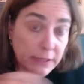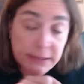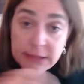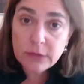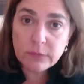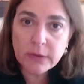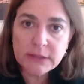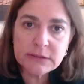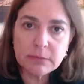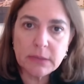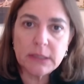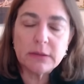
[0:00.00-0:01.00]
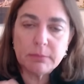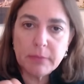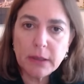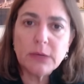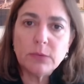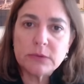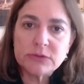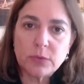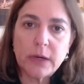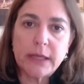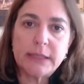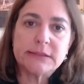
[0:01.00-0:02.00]
They didn't raise the money. The money was
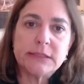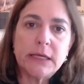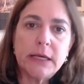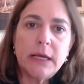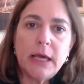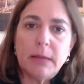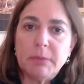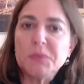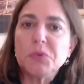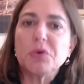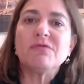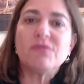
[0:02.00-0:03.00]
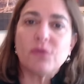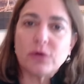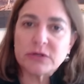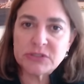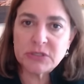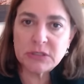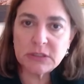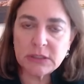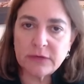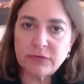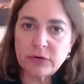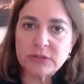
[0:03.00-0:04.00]
raised and people were forced to
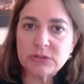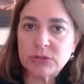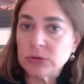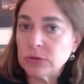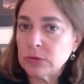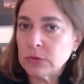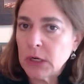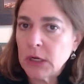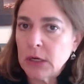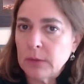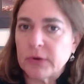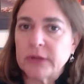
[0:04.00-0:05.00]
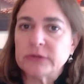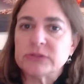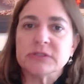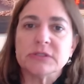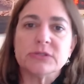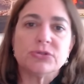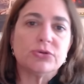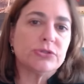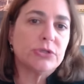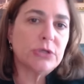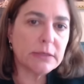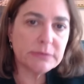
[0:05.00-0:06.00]
deliver it to brothers and
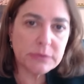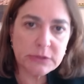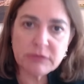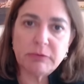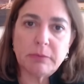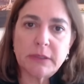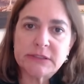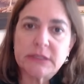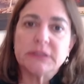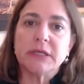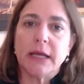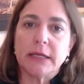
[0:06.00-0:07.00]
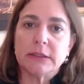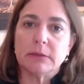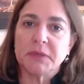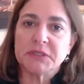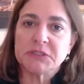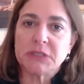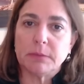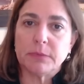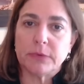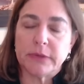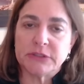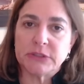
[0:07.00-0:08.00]
sisters in arms because everybody said they had the best
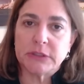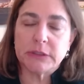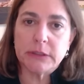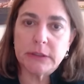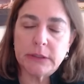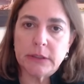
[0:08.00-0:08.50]
operation.